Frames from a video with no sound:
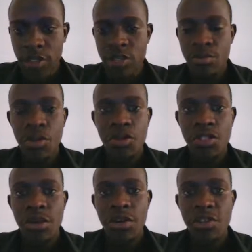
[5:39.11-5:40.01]
this is
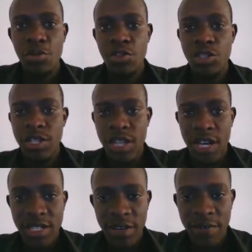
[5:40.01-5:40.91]
because the response that
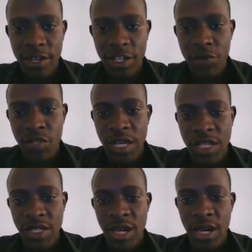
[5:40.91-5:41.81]
our server gives
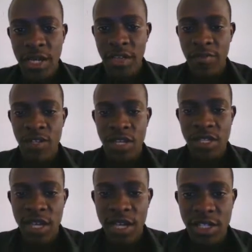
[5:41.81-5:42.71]
us uh, gives
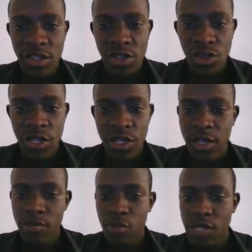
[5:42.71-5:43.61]
us the access token
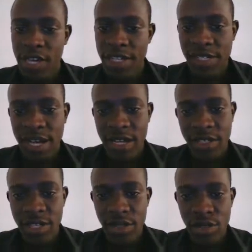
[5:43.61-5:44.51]
labeled as
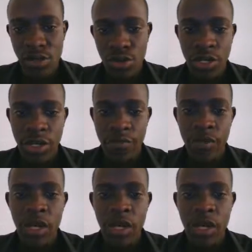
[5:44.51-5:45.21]
access token.